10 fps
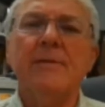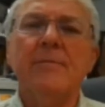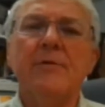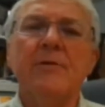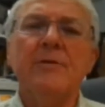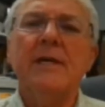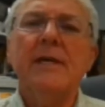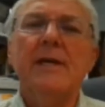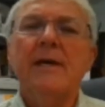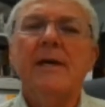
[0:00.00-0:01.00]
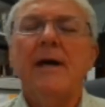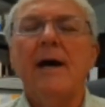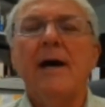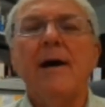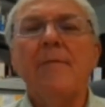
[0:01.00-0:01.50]
numbers,
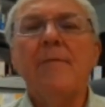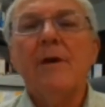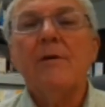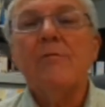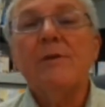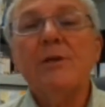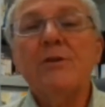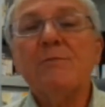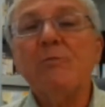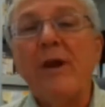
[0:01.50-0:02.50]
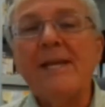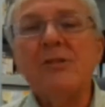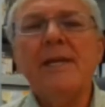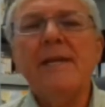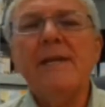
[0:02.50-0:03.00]
reduced
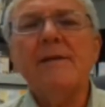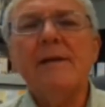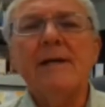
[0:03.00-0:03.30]
branching